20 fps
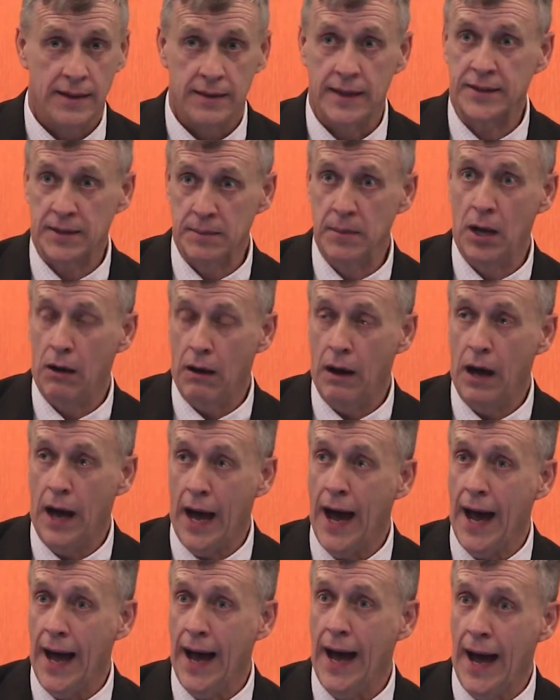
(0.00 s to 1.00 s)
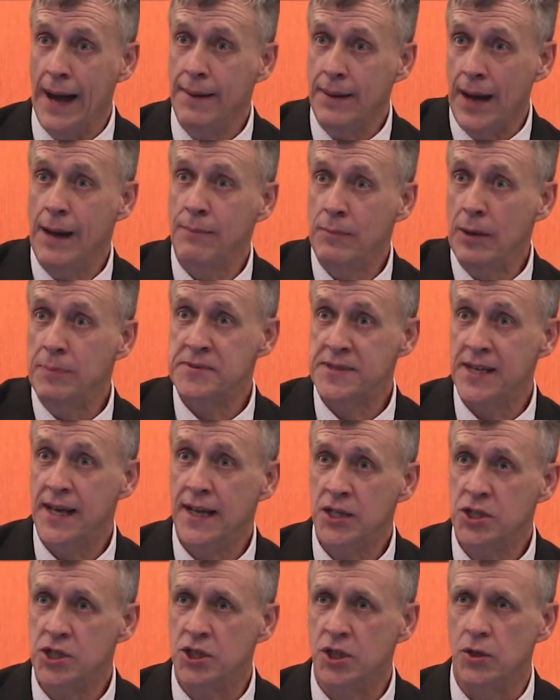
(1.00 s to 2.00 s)
let them know, I'm
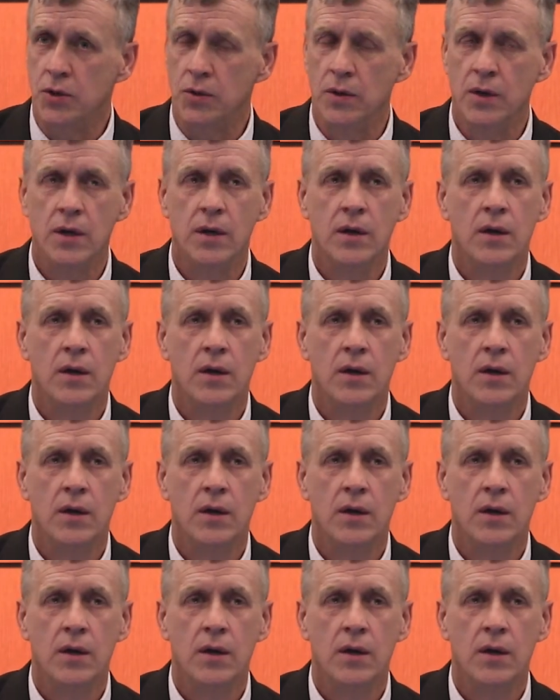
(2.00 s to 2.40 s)
upset at you.